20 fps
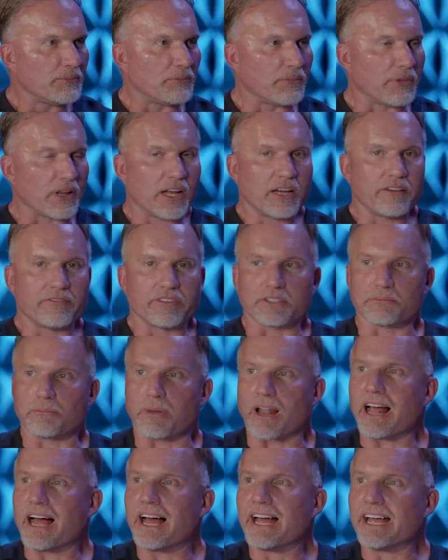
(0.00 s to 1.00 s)
Love is
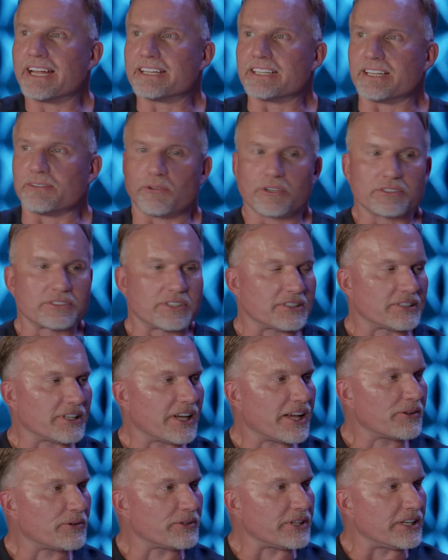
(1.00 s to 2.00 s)
Blind, and what's this
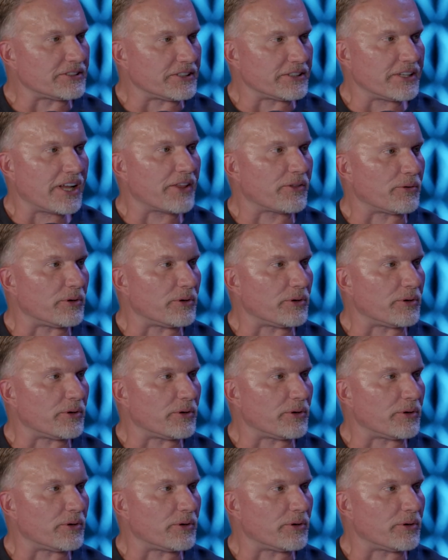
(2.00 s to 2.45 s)
other one? There's another one.